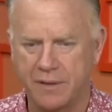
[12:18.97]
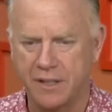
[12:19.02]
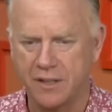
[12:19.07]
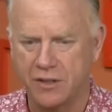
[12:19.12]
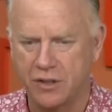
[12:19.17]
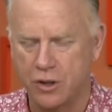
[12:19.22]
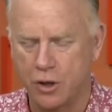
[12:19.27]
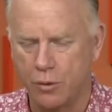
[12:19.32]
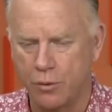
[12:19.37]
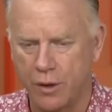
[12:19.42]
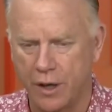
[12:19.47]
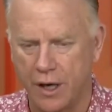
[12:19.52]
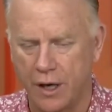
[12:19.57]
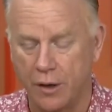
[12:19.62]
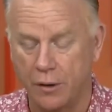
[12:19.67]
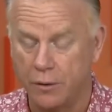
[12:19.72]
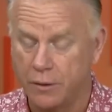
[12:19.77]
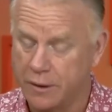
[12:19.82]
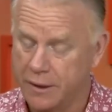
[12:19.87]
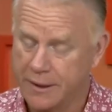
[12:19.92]
He's
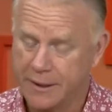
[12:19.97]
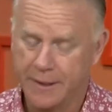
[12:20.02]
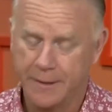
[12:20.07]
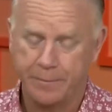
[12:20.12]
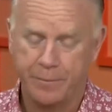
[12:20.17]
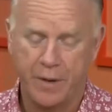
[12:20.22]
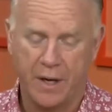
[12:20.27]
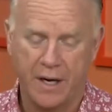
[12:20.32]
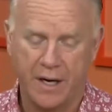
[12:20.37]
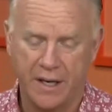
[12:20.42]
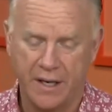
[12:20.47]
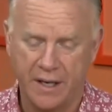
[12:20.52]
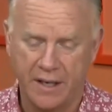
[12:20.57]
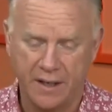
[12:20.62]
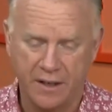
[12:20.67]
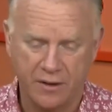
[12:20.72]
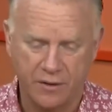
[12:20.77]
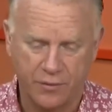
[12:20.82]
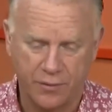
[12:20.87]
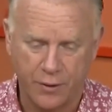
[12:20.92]
2-0 in
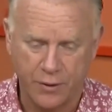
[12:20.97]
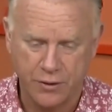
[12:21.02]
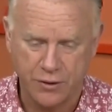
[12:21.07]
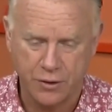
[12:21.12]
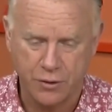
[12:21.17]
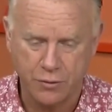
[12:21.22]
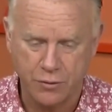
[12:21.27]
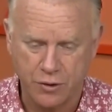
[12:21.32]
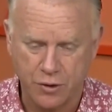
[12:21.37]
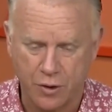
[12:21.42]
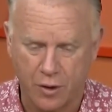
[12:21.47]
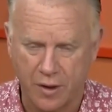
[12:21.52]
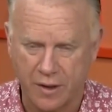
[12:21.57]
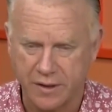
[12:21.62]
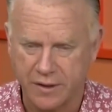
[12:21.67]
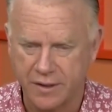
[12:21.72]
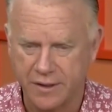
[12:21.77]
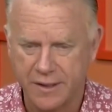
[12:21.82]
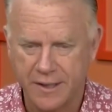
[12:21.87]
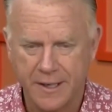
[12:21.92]
his first 2
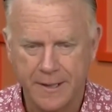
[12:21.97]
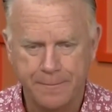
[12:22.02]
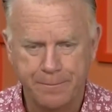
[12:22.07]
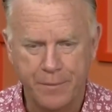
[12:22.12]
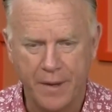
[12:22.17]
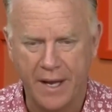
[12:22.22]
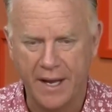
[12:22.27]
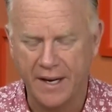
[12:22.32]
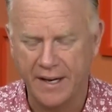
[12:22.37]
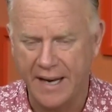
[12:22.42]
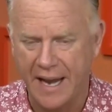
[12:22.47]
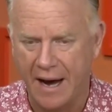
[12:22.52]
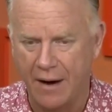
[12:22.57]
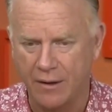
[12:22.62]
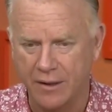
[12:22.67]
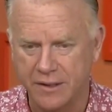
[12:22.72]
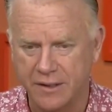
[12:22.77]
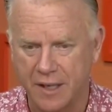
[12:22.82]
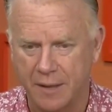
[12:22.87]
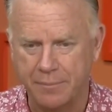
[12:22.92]
starts, and now
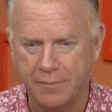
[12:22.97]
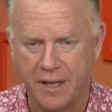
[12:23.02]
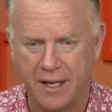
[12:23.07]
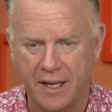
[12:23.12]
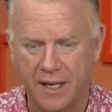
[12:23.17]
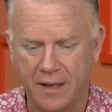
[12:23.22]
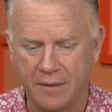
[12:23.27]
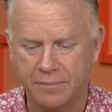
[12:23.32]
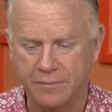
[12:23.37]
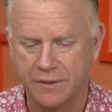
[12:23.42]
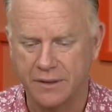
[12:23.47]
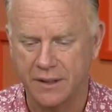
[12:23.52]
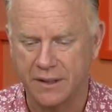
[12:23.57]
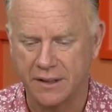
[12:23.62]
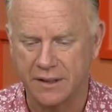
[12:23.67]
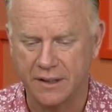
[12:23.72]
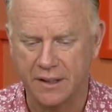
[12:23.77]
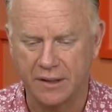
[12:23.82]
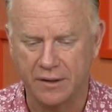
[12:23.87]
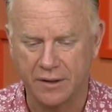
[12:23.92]
it's up to him
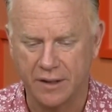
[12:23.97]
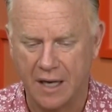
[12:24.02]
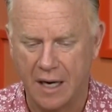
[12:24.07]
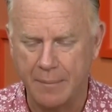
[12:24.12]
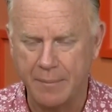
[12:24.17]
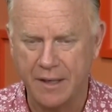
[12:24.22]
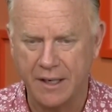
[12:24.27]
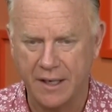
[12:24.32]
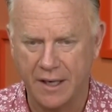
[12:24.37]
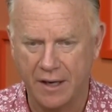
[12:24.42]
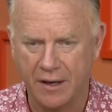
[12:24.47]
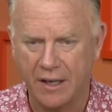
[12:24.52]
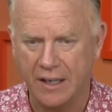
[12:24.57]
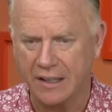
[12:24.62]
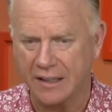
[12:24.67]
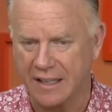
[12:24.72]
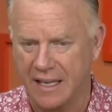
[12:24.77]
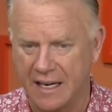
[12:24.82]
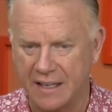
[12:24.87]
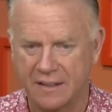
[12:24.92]
to come in here
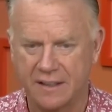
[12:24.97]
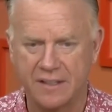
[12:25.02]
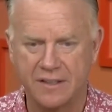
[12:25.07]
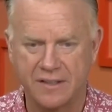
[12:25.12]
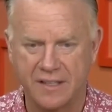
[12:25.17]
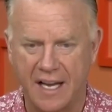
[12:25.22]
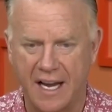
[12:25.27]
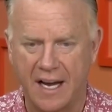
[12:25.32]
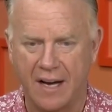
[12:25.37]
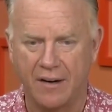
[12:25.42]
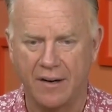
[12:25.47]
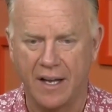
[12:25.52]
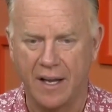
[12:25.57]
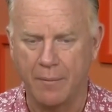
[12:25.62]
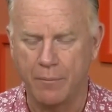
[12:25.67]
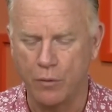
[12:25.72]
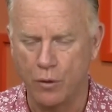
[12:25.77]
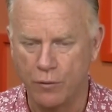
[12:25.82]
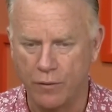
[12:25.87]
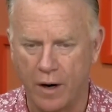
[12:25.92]
and lock this down
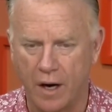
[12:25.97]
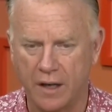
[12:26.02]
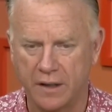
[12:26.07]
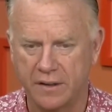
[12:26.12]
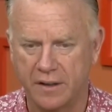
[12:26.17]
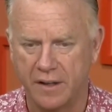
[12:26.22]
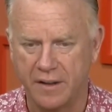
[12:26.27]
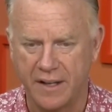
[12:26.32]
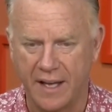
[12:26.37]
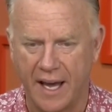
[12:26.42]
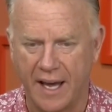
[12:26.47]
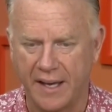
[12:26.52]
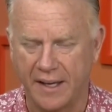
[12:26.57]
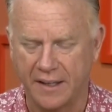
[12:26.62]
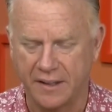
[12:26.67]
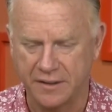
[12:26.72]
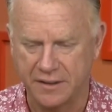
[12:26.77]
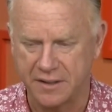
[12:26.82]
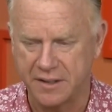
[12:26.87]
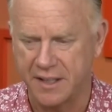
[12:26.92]
and move on to the
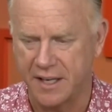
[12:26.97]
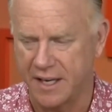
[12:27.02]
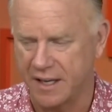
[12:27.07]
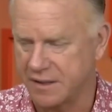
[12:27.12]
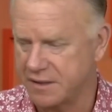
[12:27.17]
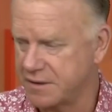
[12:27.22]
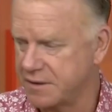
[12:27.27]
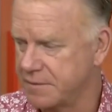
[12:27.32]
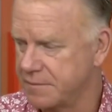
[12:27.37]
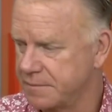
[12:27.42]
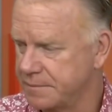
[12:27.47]
ALCS.